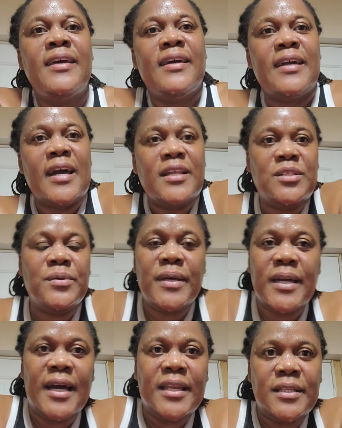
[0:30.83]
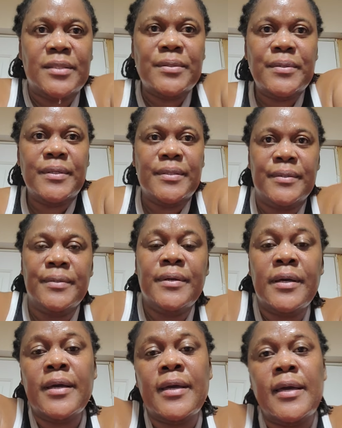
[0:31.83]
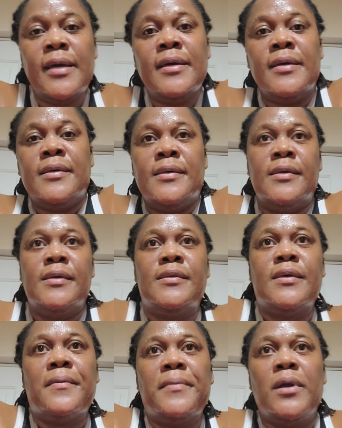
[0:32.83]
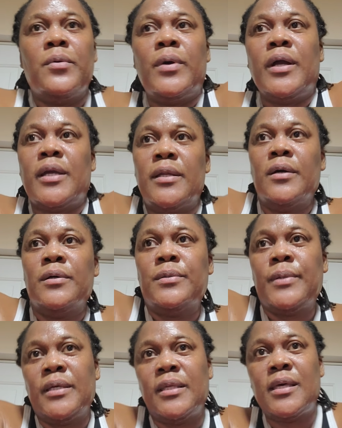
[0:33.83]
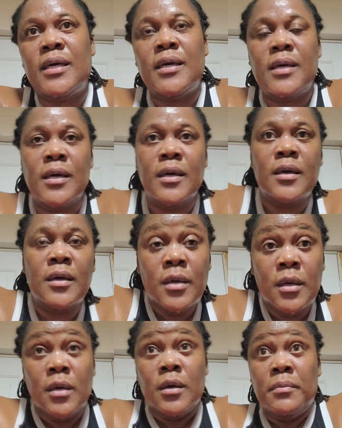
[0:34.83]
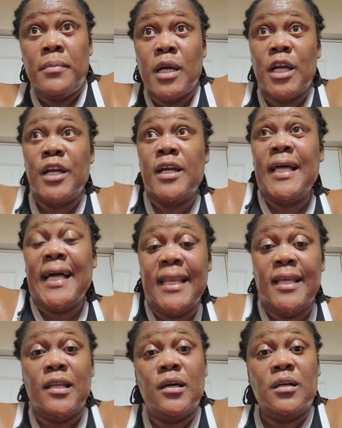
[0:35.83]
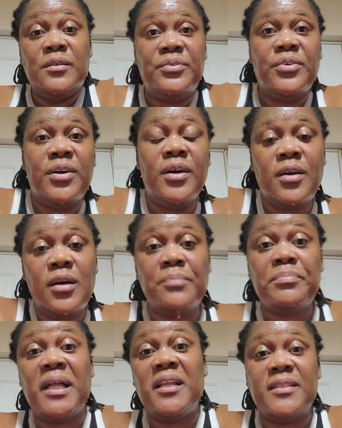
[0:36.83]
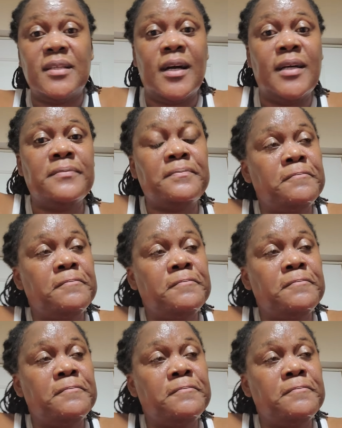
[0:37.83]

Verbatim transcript: You gotta do what you gotta do, you know. So I'm here working out with my girl Ally Love, Peloton.